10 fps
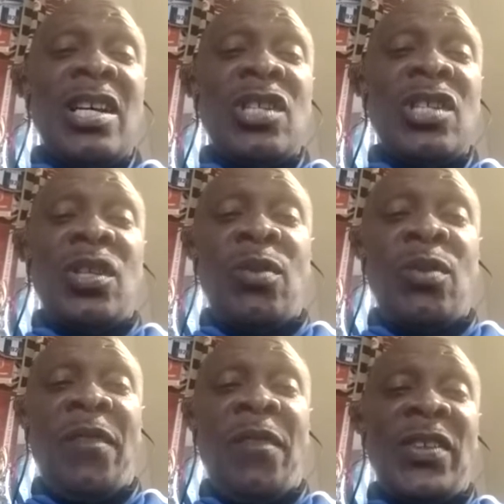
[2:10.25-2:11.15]

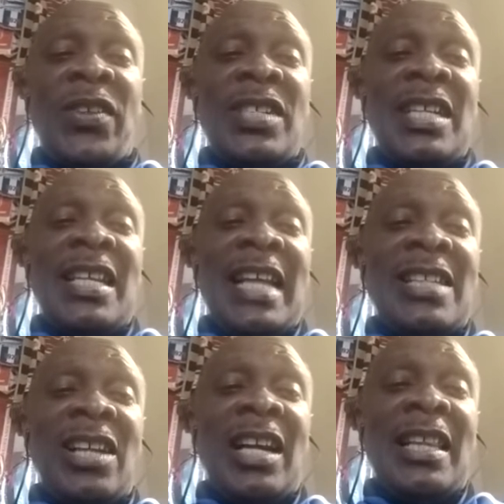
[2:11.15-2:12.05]
university, that sort
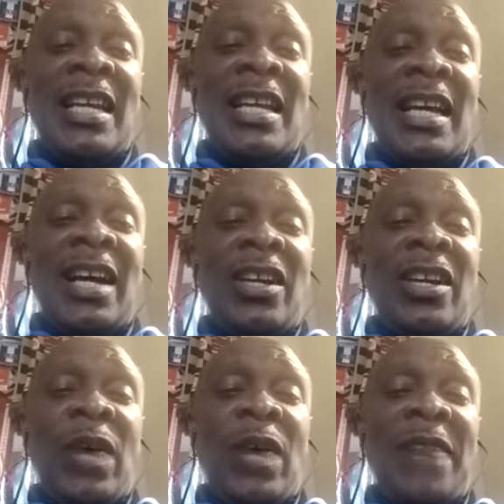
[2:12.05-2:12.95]
of thing,
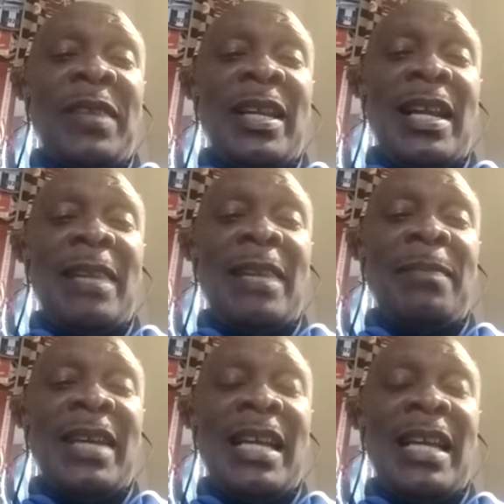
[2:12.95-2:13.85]
have
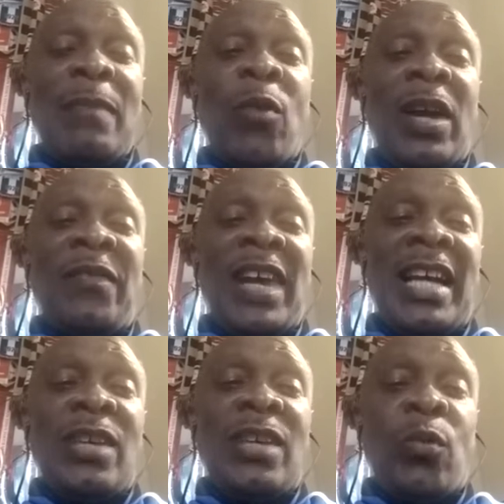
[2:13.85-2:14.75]
get them qualified
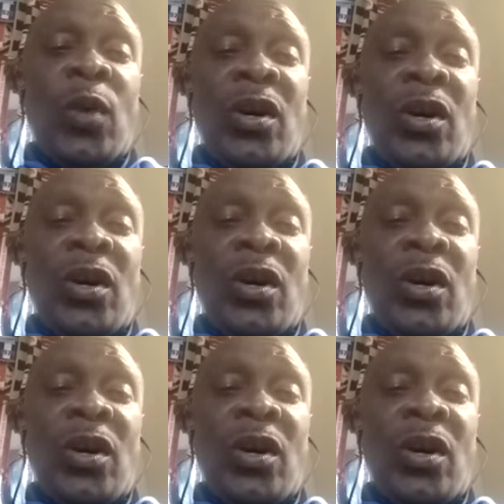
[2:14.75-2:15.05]
to work,